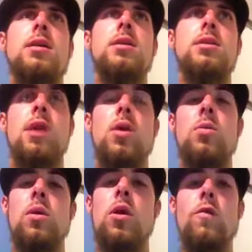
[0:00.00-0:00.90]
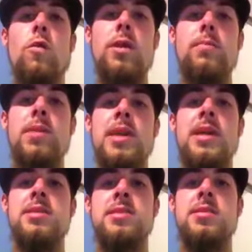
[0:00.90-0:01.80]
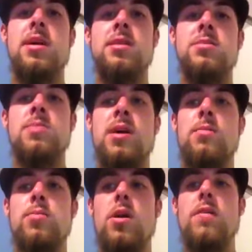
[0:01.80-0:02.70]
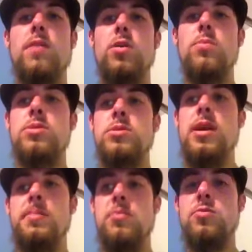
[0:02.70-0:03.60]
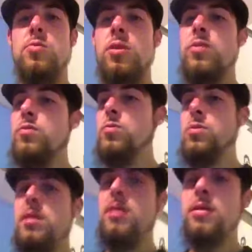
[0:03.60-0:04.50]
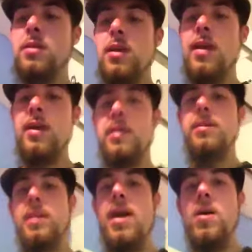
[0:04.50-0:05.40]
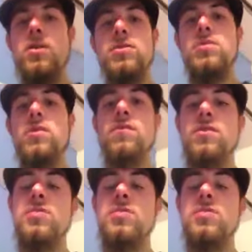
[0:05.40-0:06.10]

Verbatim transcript: you know, overeat meat as it talks about in Proverbs chapter 23 and how it's the, the